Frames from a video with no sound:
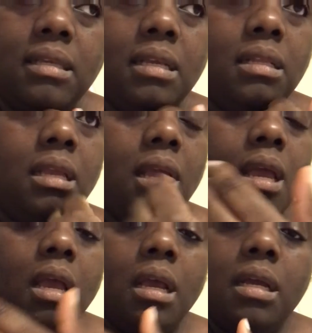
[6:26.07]
and
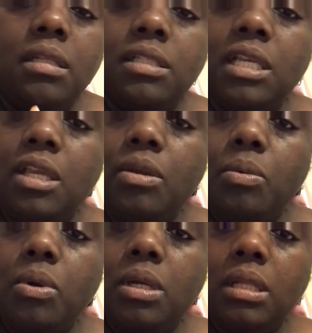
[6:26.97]

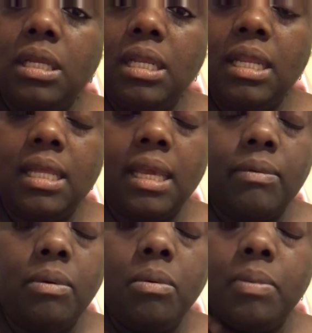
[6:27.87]
continual cleaning. Like,
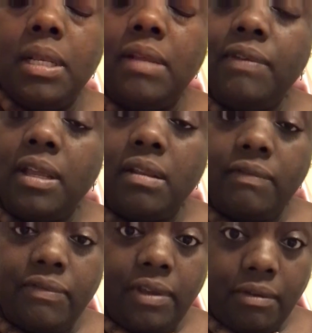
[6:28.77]
we will be living in a
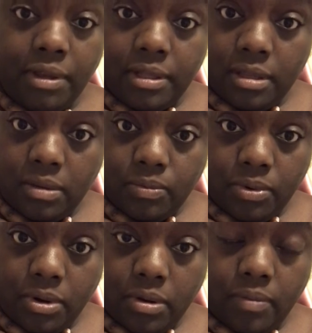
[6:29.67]
very clean
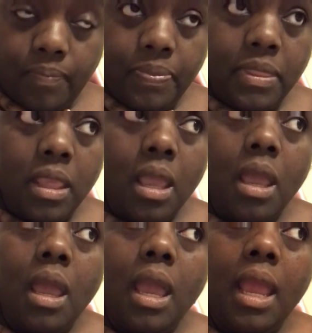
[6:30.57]
world.
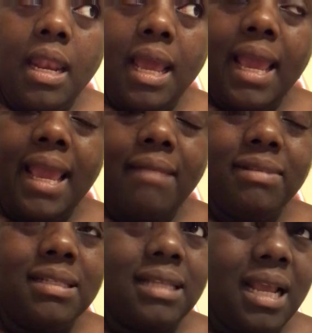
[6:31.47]
And I have
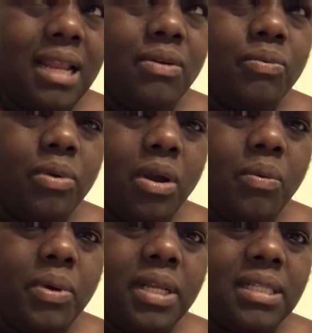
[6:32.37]
to say, in a world
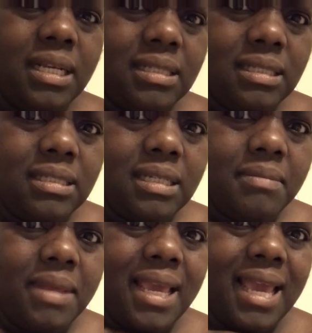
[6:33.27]
where it doesn't
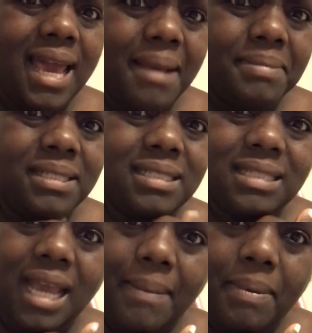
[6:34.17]
seem like cops are
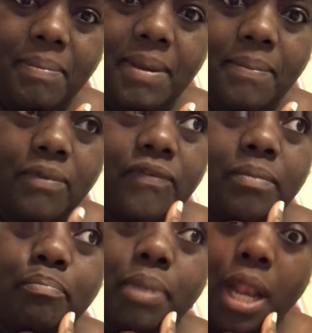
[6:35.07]
stopping people for
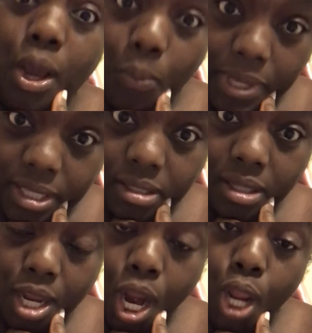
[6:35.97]
blowing
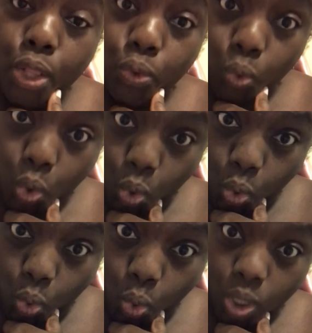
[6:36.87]

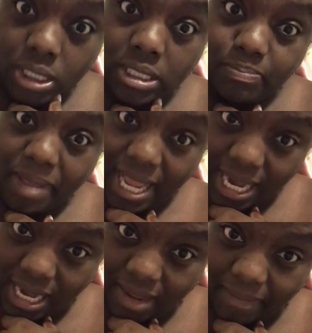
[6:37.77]
through
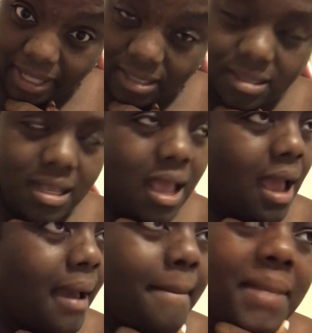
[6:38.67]
speed limits.
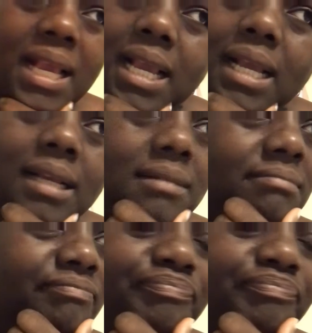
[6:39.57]
I mean,